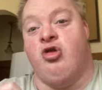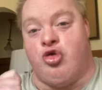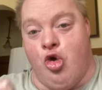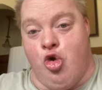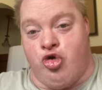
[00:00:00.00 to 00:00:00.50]

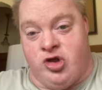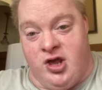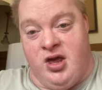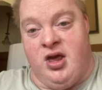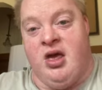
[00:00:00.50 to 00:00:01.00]

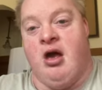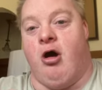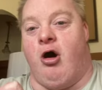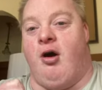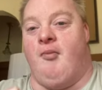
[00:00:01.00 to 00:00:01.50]
Juicy
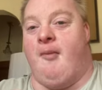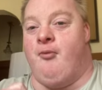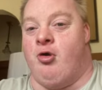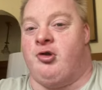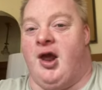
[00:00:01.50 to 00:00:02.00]
on my
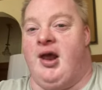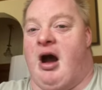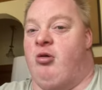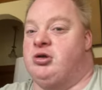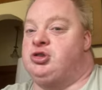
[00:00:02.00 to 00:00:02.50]
birthday,
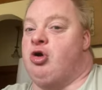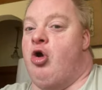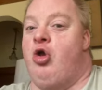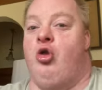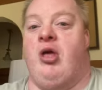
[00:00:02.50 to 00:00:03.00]
I will show
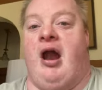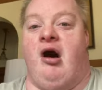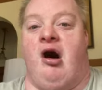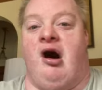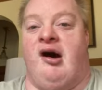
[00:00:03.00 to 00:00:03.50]
you that
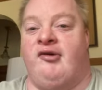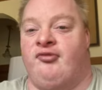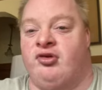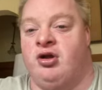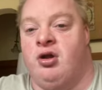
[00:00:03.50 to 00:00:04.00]

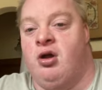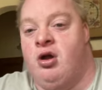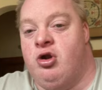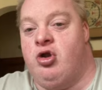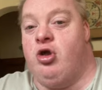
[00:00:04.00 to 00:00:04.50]
off
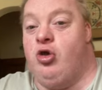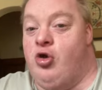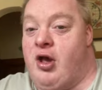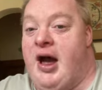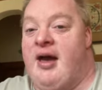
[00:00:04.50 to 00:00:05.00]
to
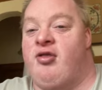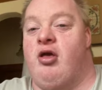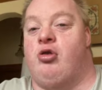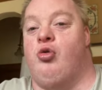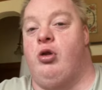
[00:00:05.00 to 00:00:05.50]
you guys.
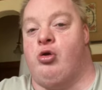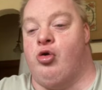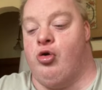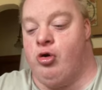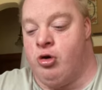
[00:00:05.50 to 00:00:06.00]
It's really
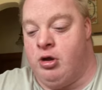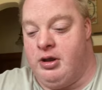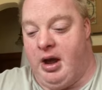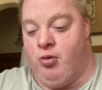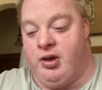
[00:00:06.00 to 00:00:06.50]
cool.
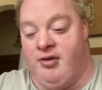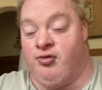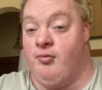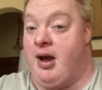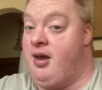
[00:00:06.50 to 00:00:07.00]
I will get it
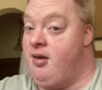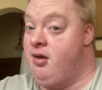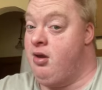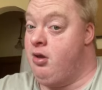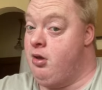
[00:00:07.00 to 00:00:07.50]
for my
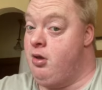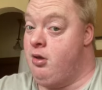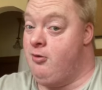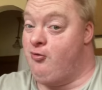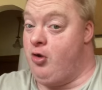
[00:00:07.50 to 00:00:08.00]

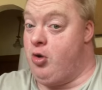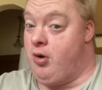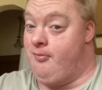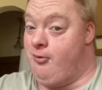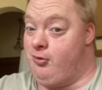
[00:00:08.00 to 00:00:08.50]

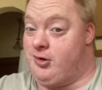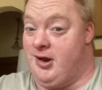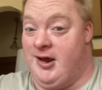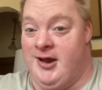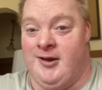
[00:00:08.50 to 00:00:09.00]
31
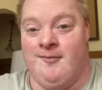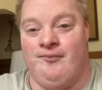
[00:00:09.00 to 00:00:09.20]
birthday.